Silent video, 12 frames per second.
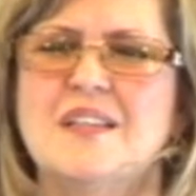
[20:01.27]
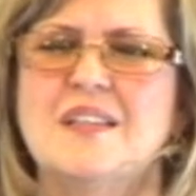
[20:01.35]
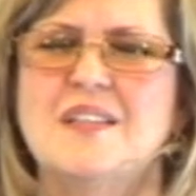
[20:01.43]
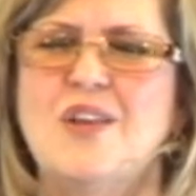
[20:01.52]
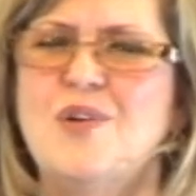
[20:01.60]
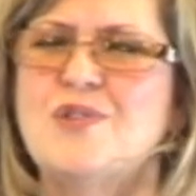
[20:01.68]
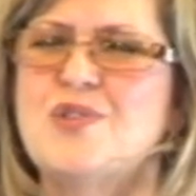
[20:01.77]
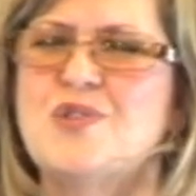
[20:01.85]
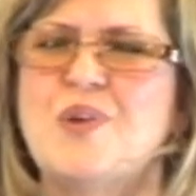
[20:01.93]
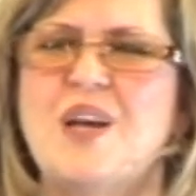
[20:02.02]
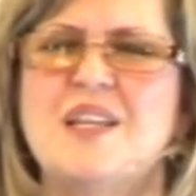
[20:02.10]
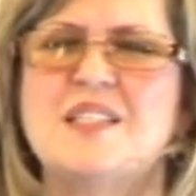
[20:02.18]
no
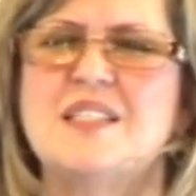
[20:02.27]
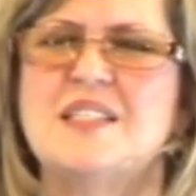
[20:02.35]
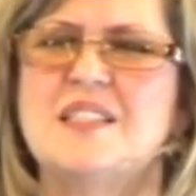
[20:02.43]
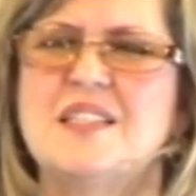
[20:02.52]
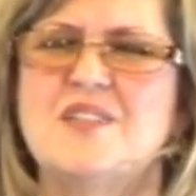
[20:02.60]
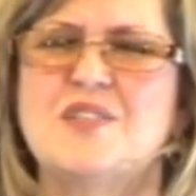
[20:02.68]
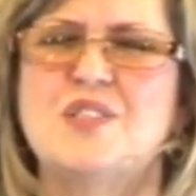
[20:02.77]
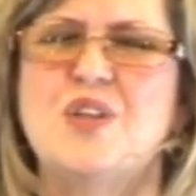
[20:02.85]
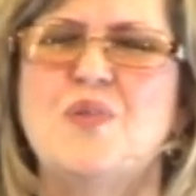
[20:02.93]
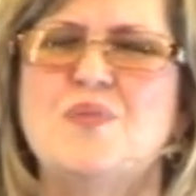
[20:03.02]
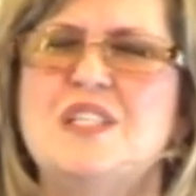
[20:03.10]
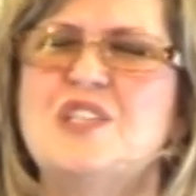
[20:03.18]
stress, there's
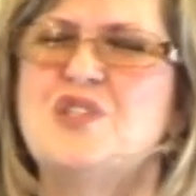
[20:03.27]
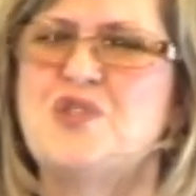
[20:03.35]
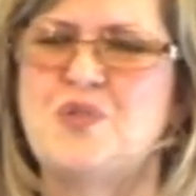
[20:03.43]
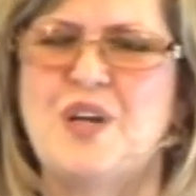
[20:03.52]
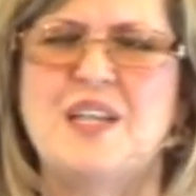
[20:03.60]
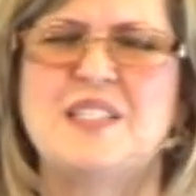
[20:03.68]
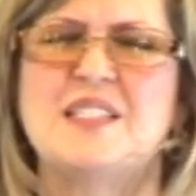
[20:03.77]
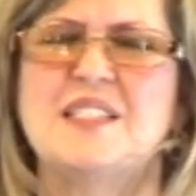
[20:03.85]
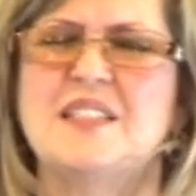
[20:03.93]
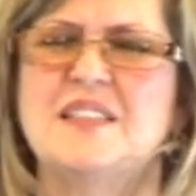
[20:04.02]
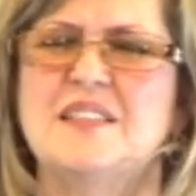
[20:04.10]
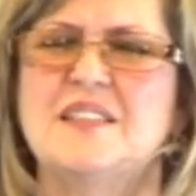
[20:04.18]
no distress,
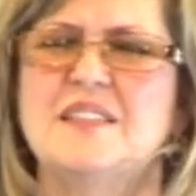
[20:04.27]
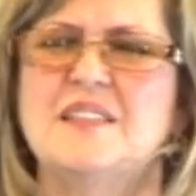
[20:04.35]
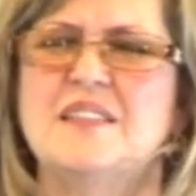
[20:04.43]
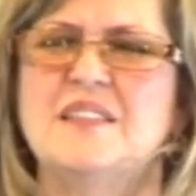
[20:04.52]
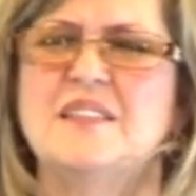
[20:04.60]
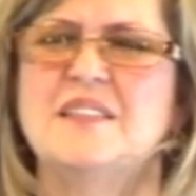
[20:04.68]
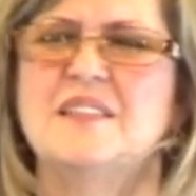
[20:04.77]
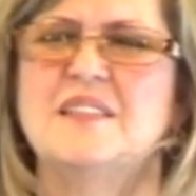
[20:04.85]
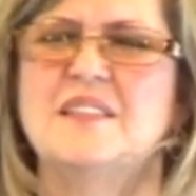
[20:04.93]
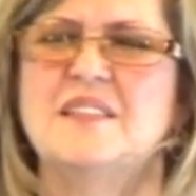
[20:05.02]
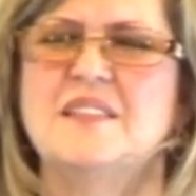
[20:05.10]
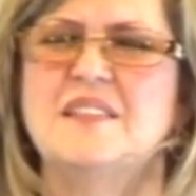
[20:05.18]

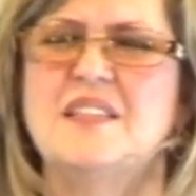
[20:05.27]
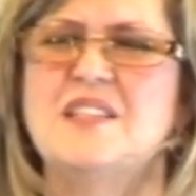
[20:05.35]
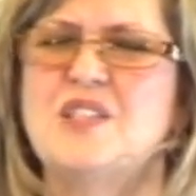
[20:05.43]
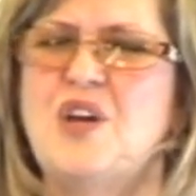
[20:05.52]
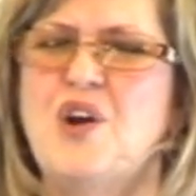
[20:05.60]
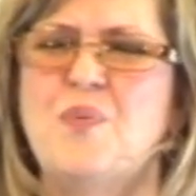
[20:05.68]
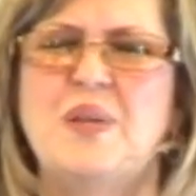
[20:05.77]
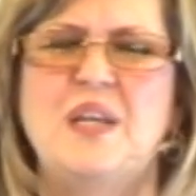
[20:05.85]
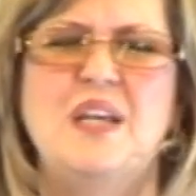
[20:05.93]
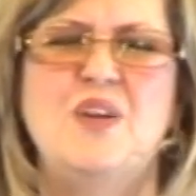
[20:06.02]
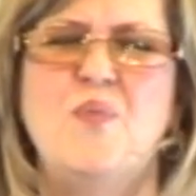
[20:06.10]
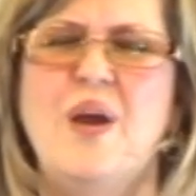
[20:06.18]

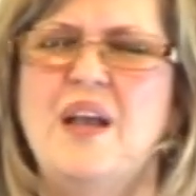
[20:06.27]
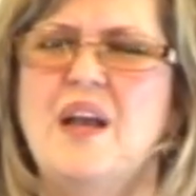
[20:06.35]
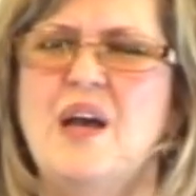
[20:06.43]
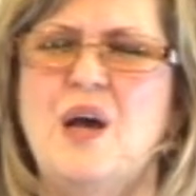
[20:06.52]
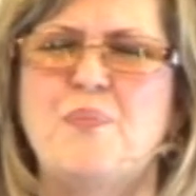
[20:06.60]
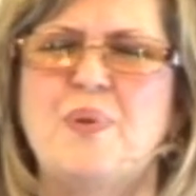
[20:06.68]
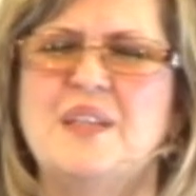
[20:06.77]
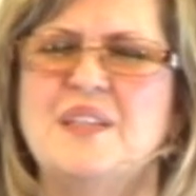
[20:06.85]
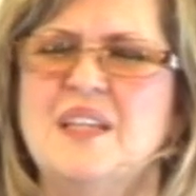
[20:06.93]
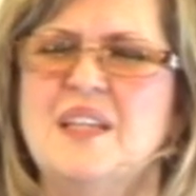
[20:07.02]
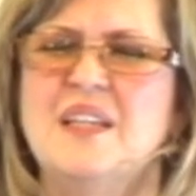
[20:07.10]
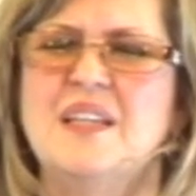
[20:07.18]
disharmony. You wake up and
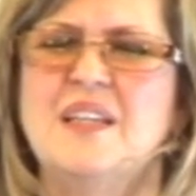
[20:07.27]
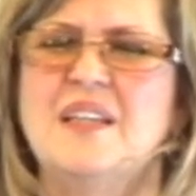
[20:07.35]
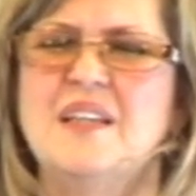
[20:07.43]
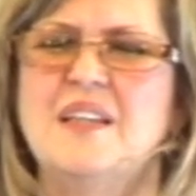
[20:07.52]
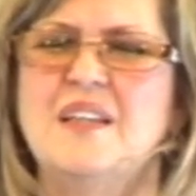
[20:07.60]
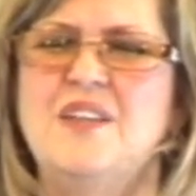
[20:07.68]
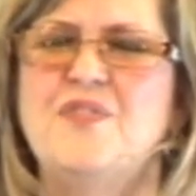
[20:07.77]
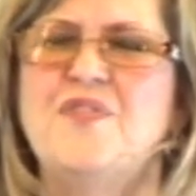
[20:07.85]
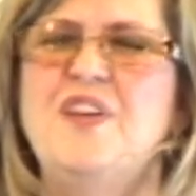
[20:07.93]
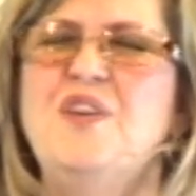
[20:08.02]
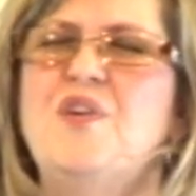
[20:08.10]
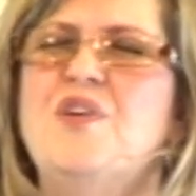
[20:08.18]
you
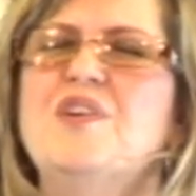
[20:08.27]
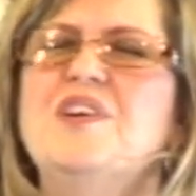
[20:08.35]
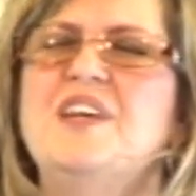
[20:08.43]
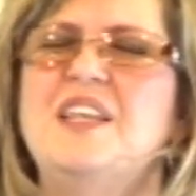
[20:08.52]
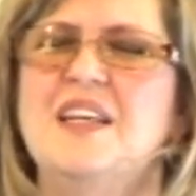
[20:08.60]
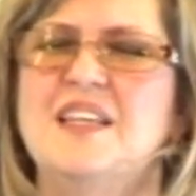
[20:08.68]
feel good.